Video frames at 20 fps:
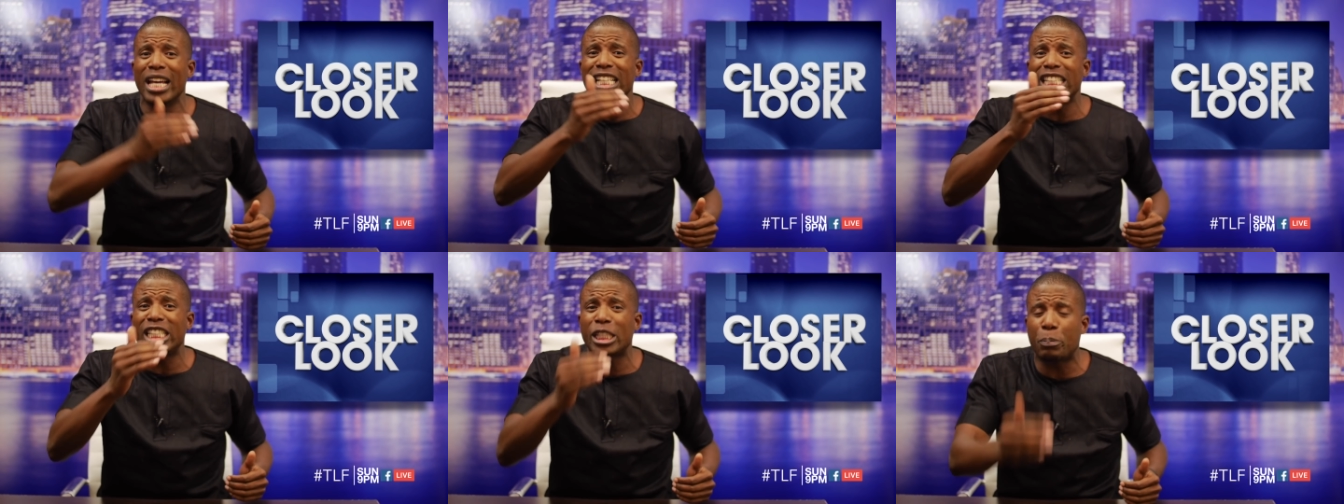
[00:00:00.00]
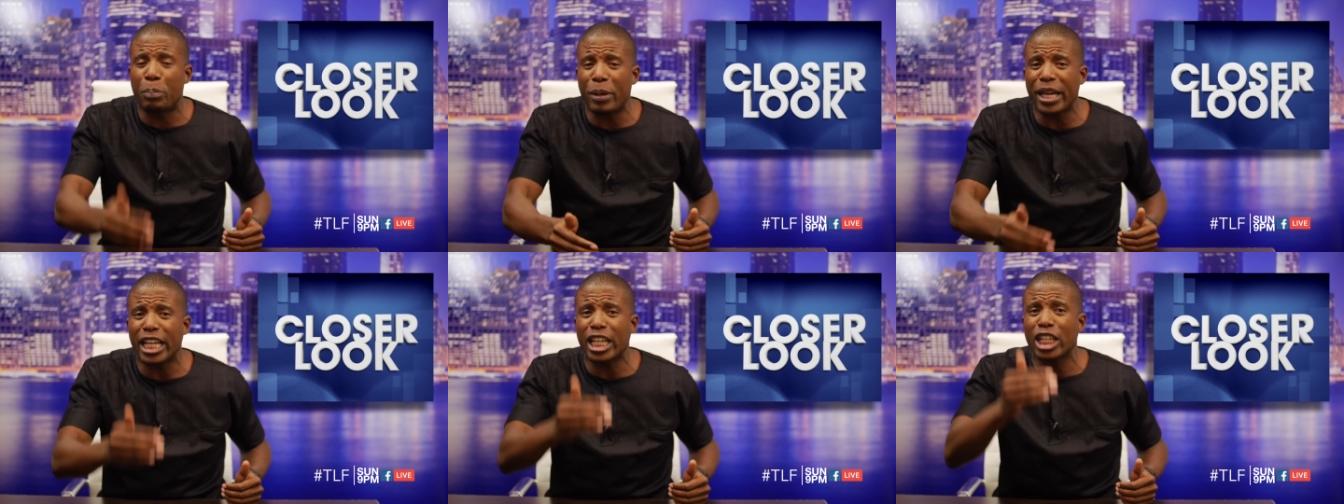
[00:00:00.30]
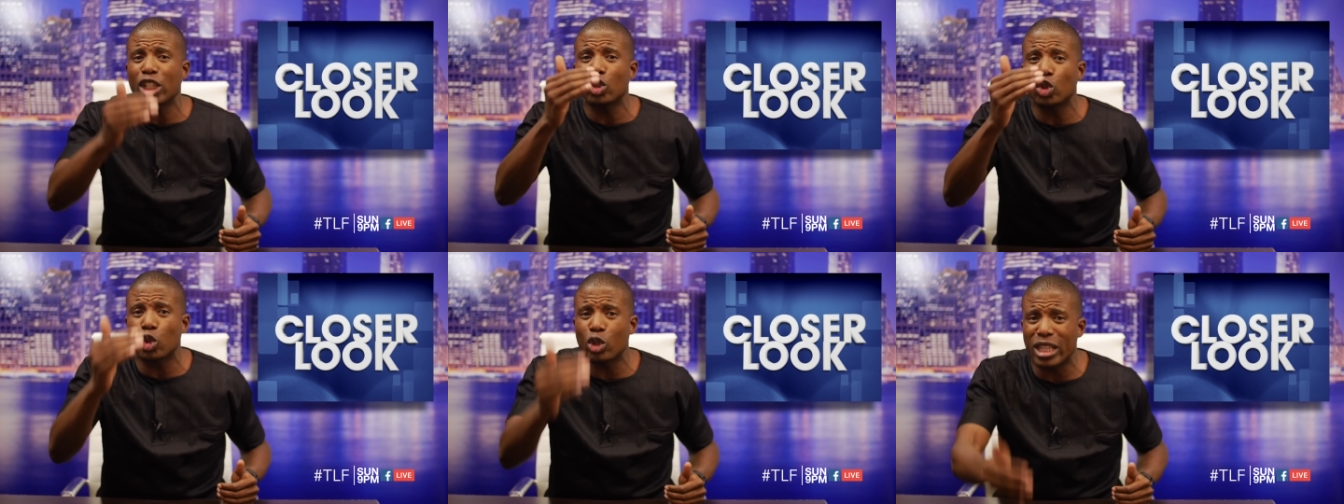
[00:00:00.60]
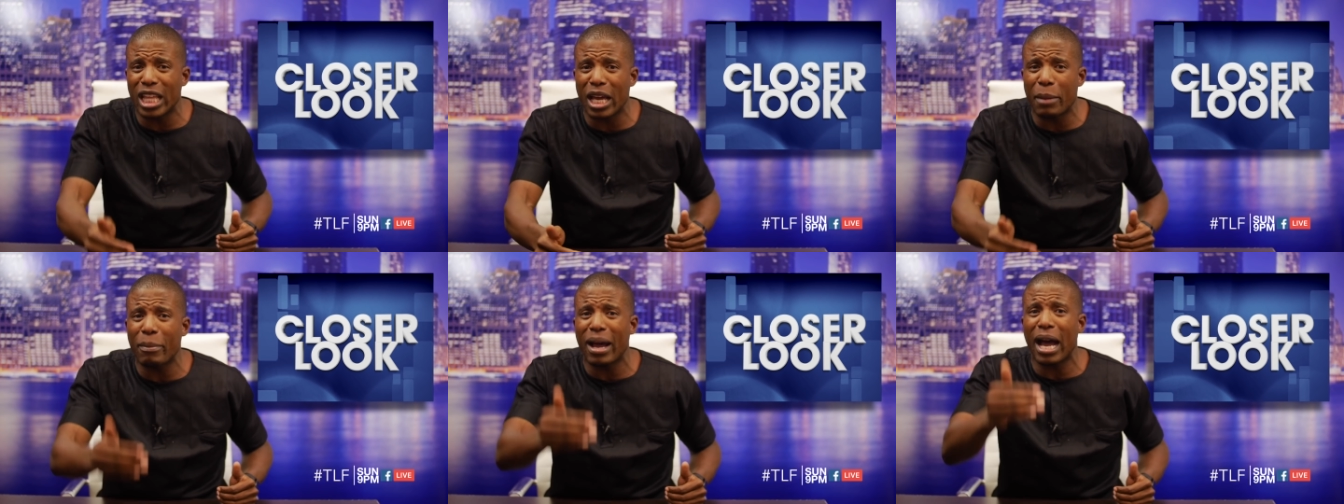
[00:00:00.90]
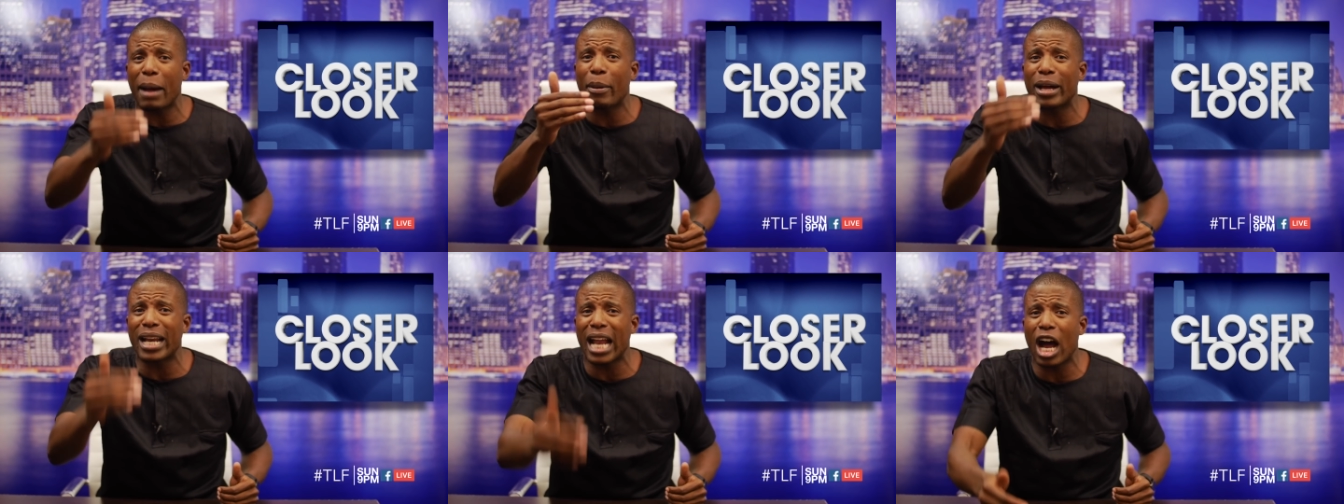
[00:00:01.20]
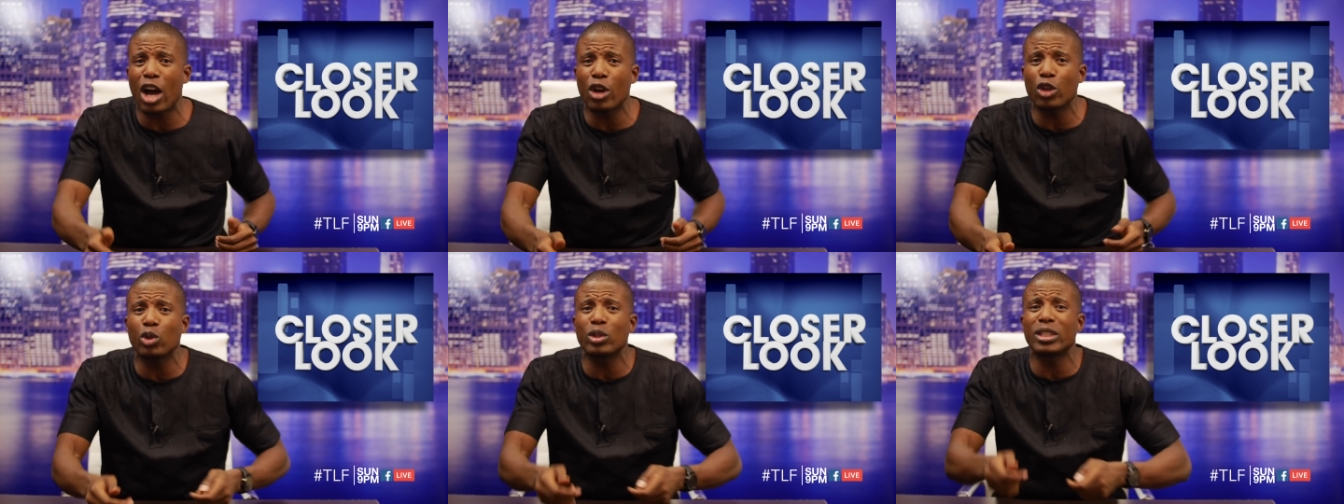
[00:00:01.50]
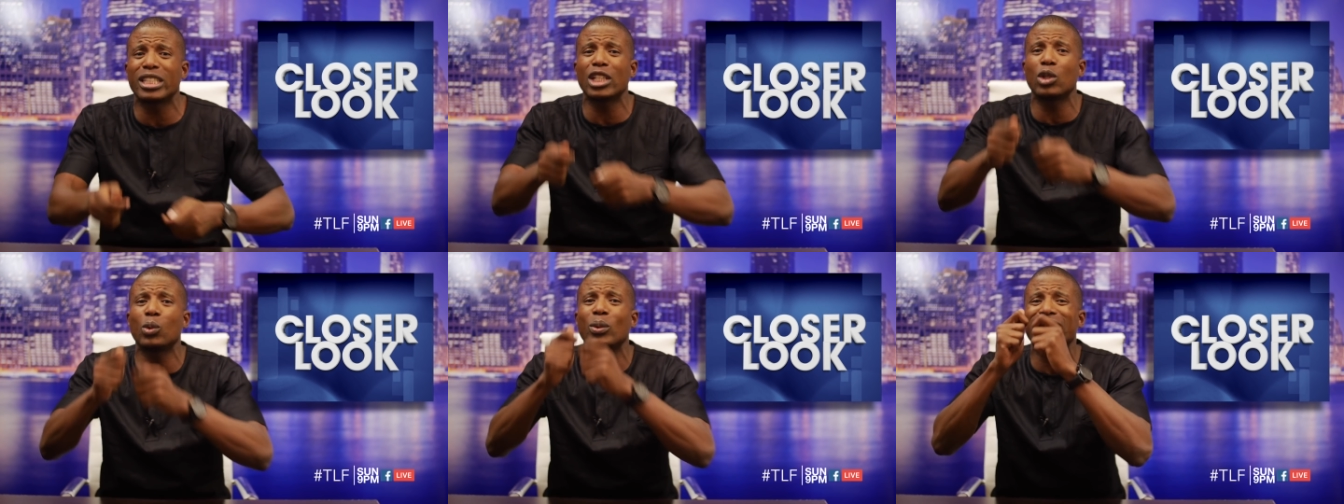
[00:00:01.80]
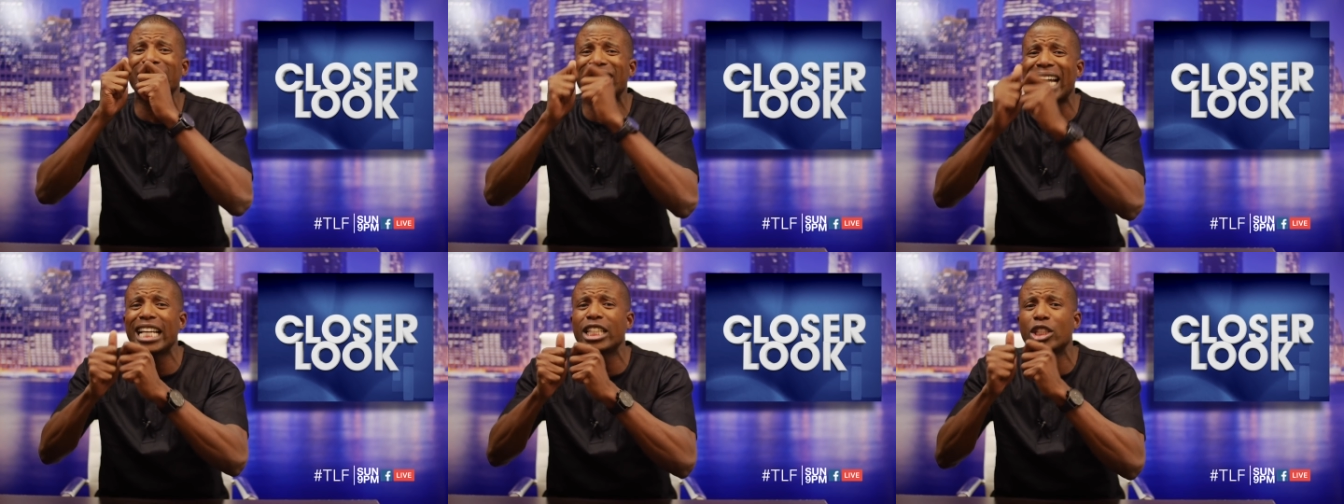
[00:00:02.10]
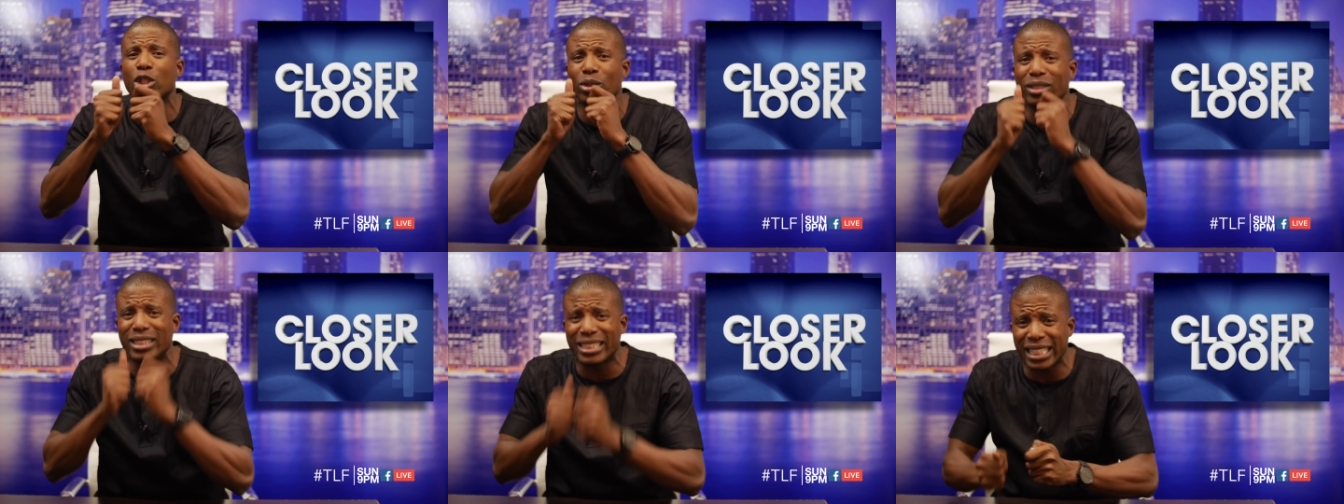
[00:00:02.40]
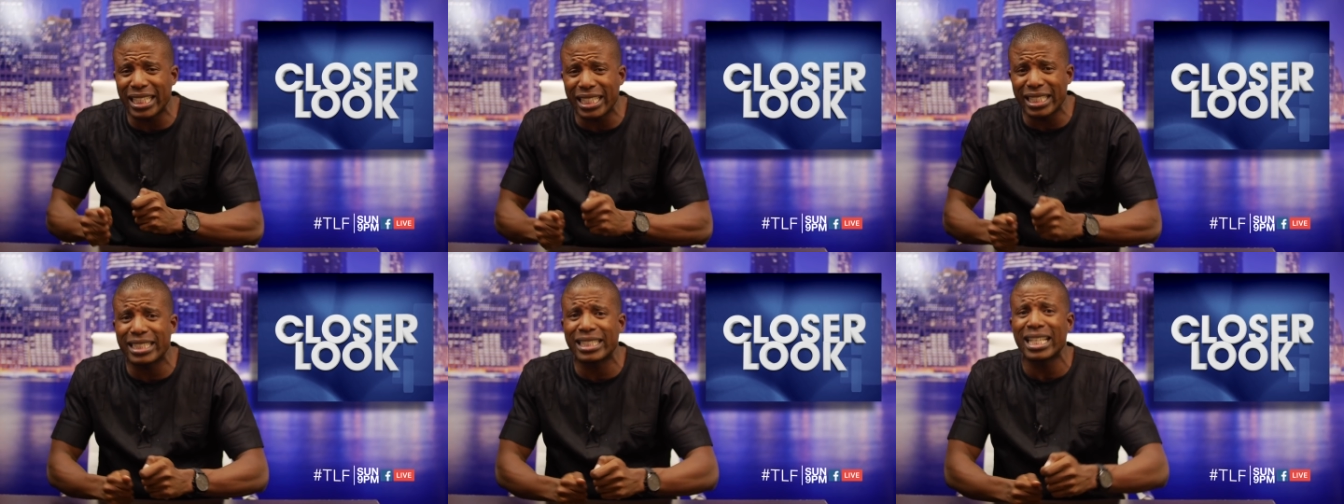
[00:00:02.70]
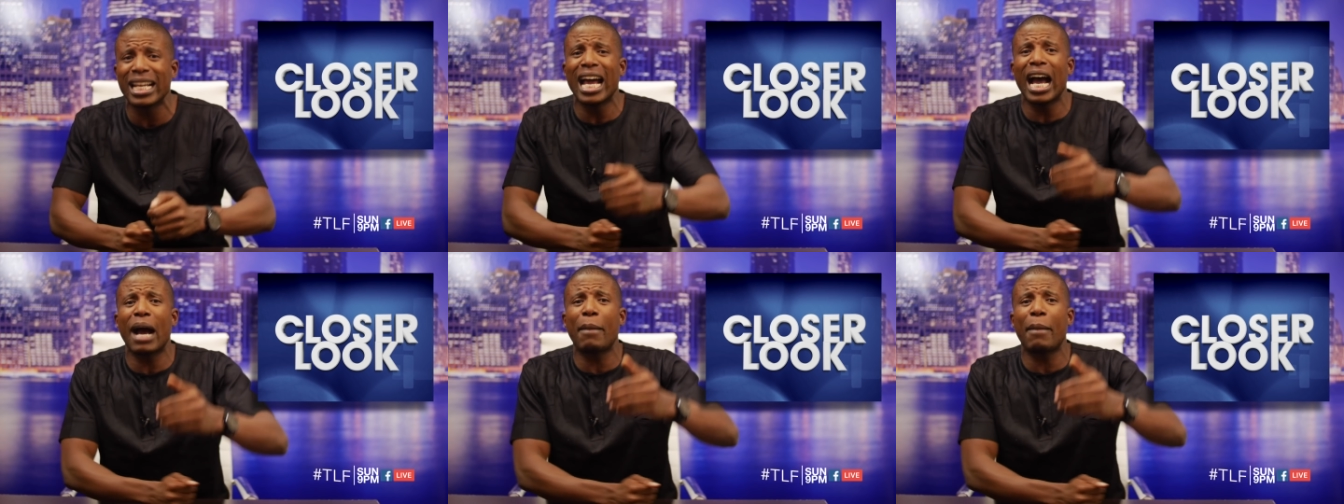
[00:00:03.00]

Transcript: Speak to them about how you deal with title deeds,